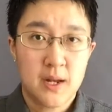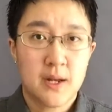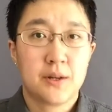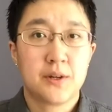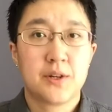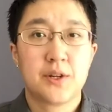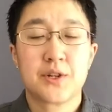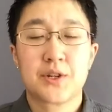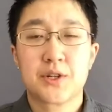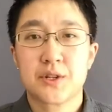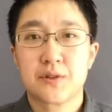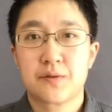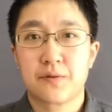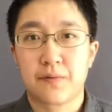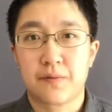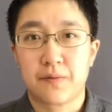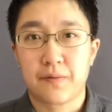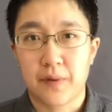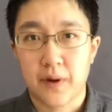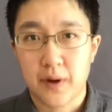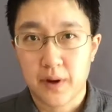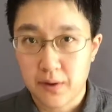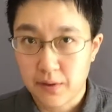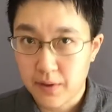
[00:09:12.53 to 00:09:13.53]
This is
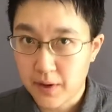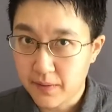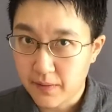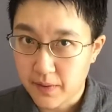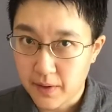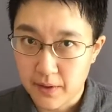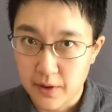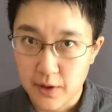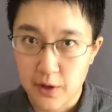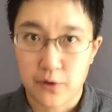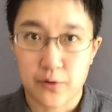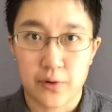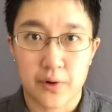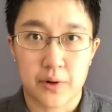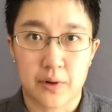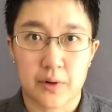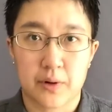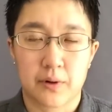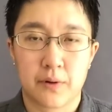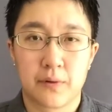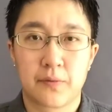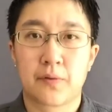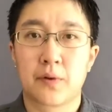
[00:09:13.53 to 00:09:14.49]
very, very critical.